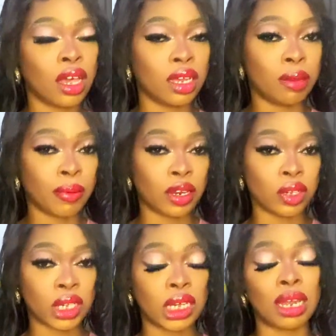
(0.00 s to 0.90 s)
It depends on
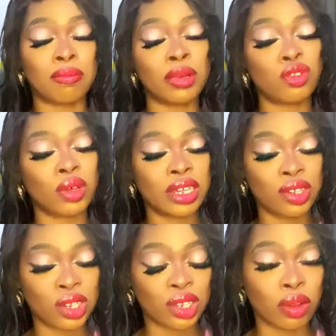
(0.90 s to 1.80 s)
skin. And please, when
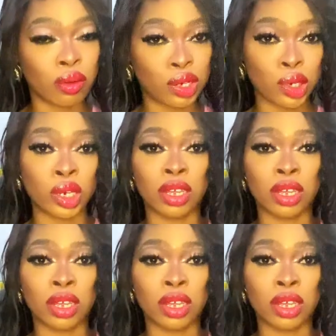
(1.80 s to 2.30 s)
using the lotion,